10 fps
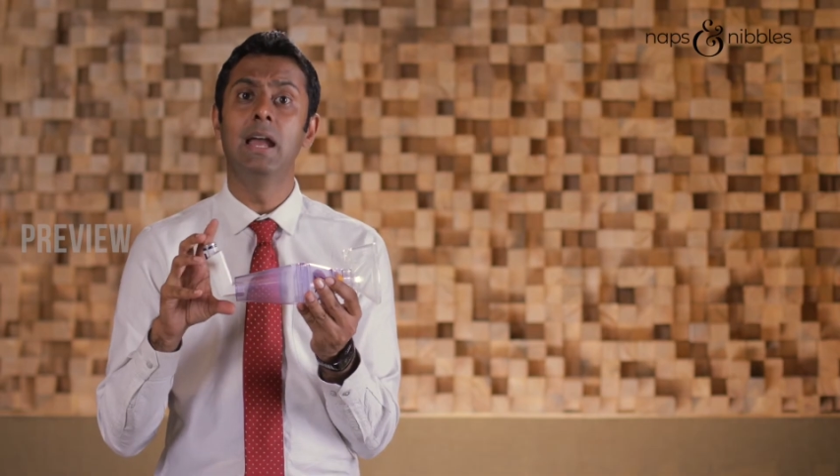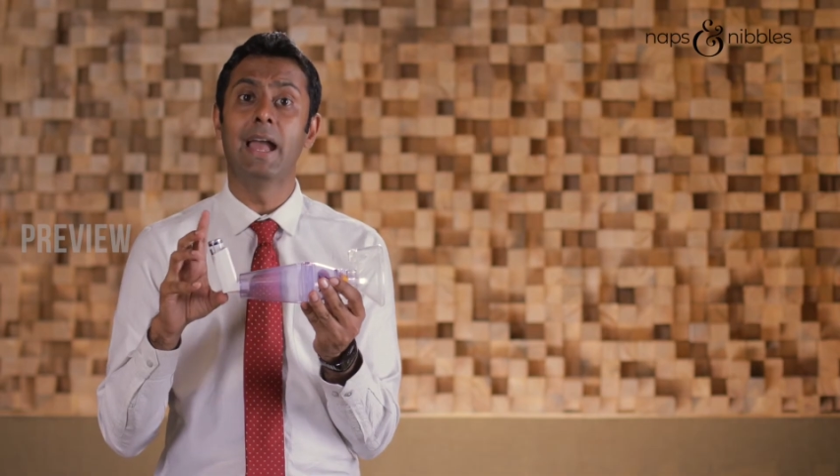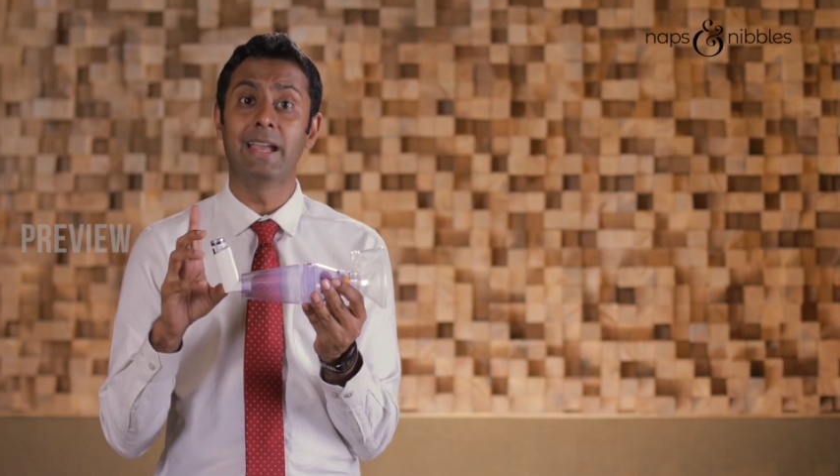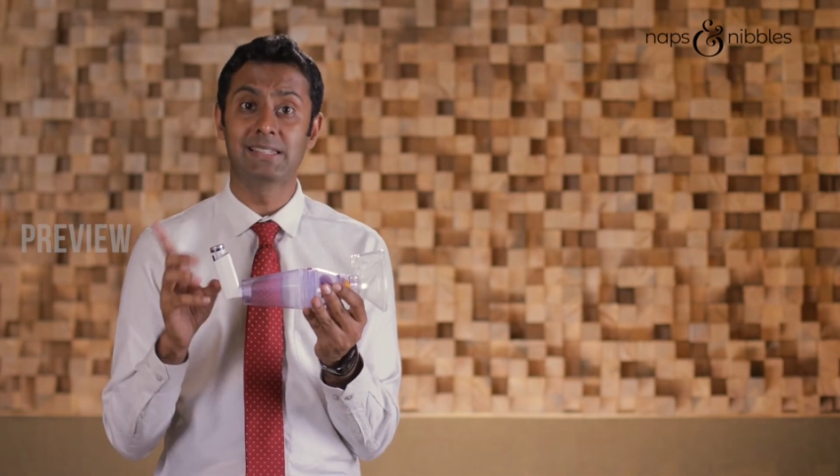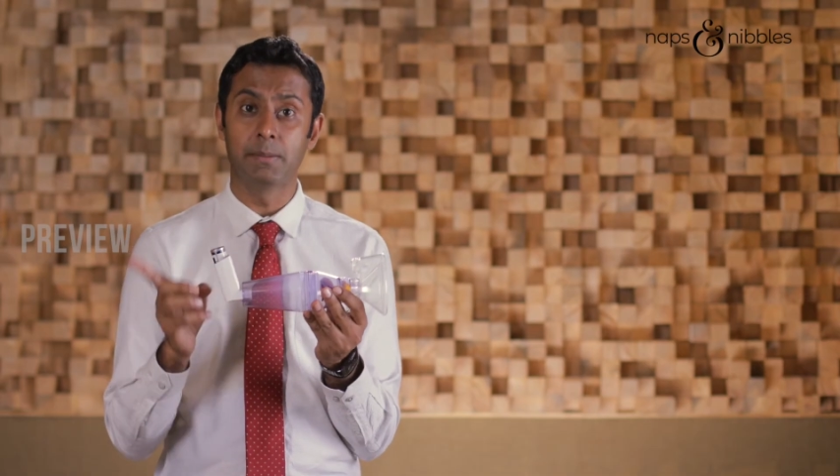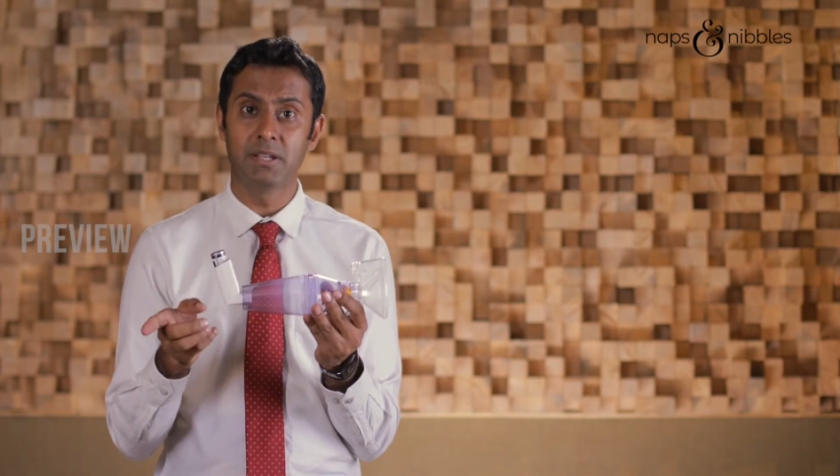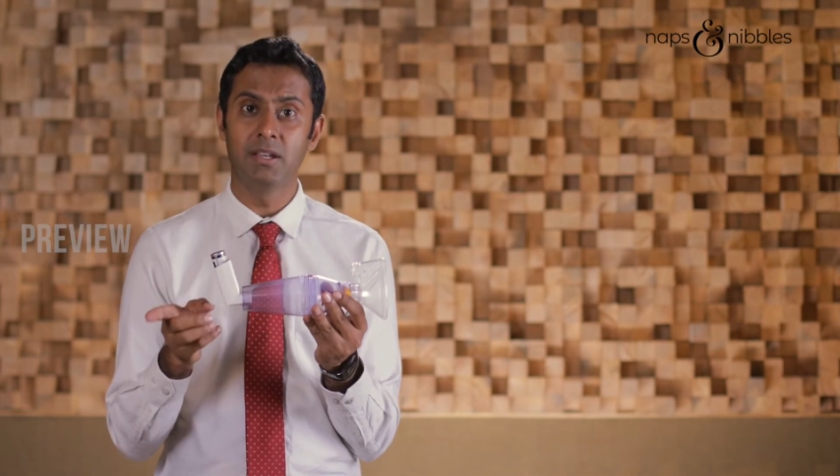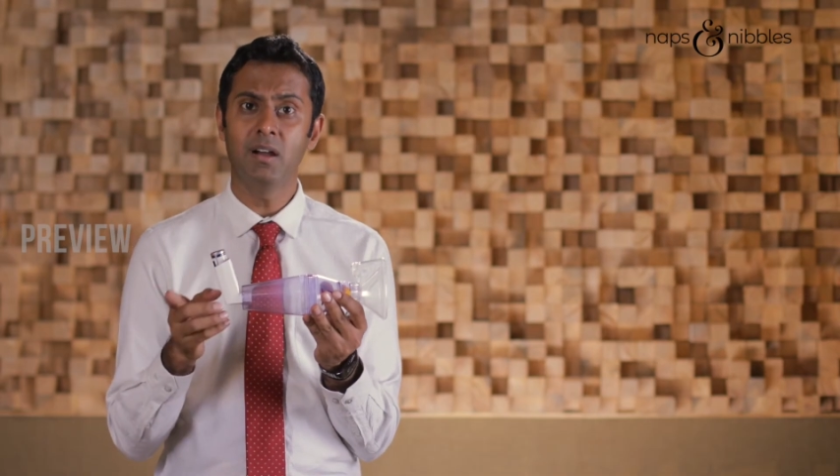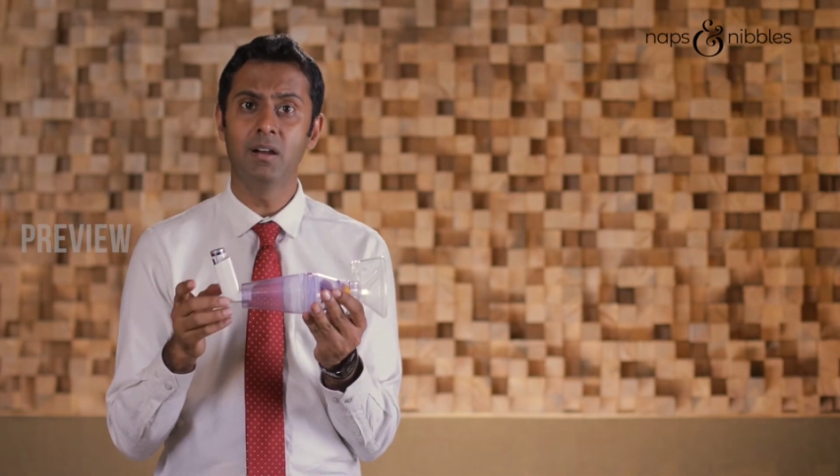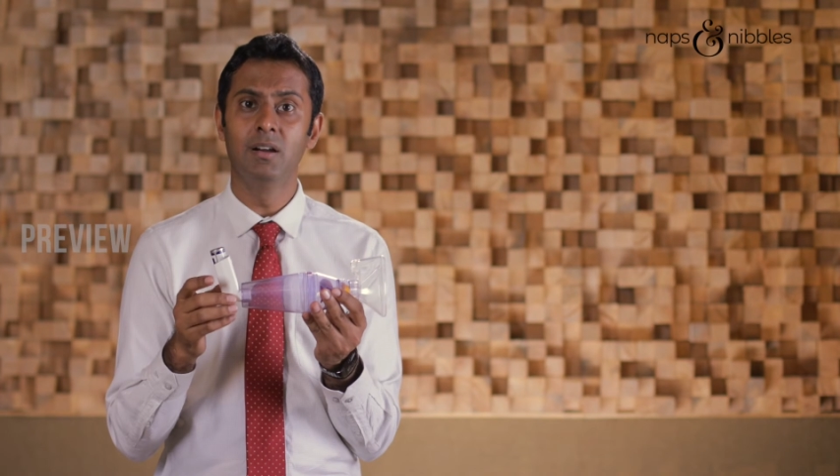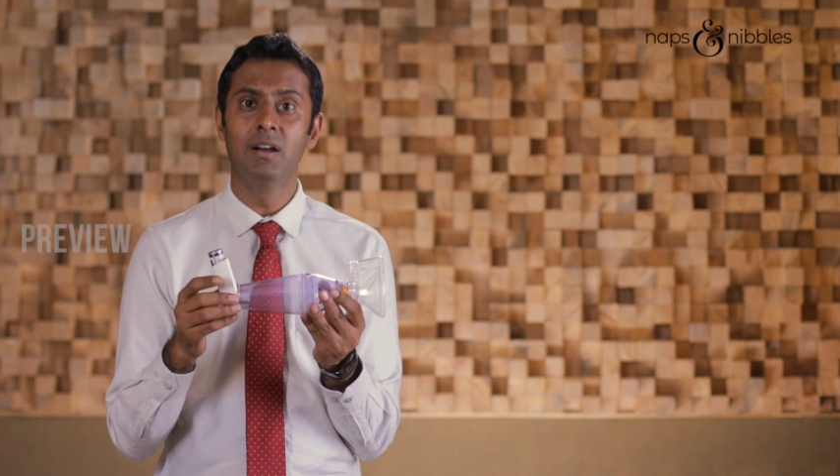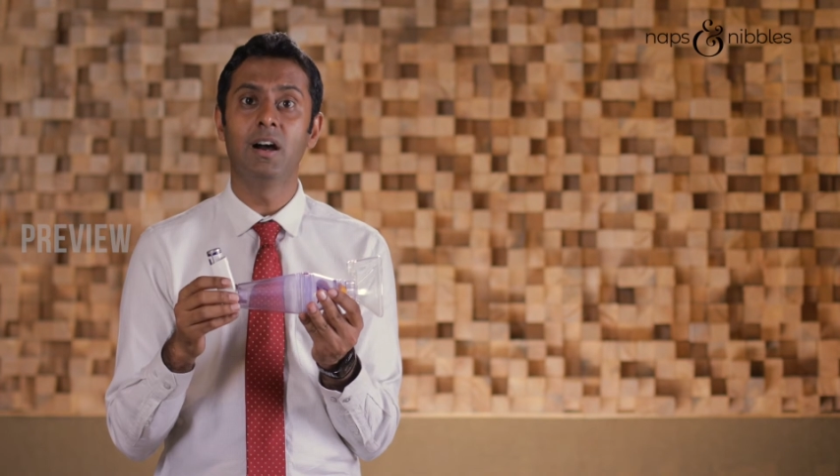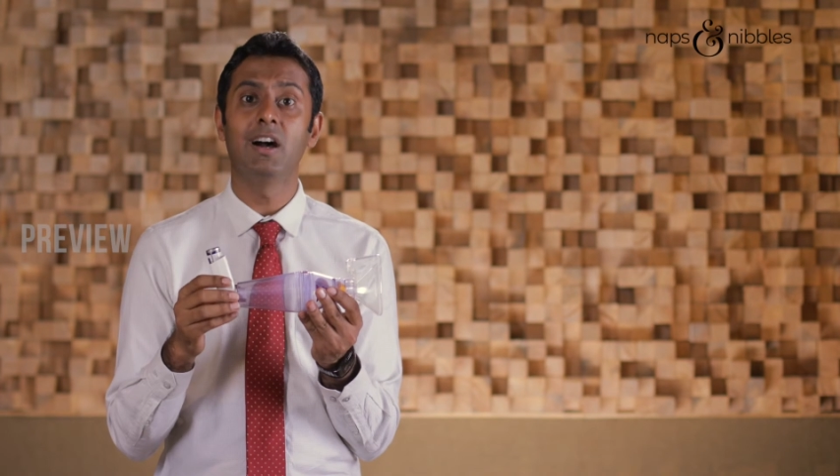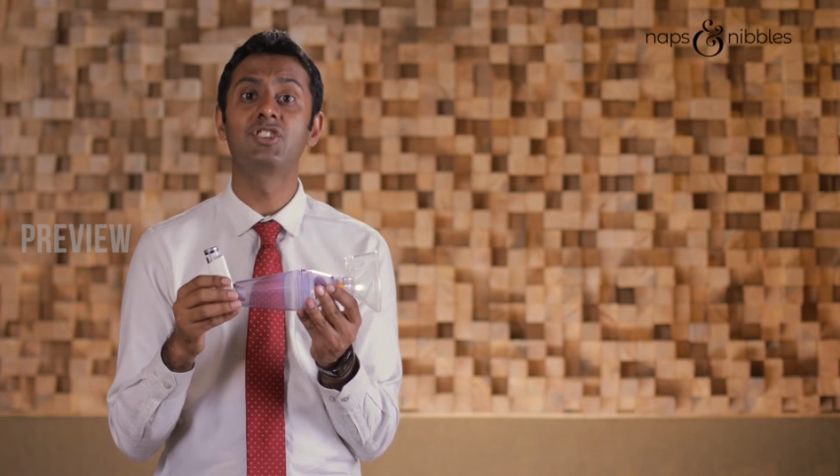Except here, a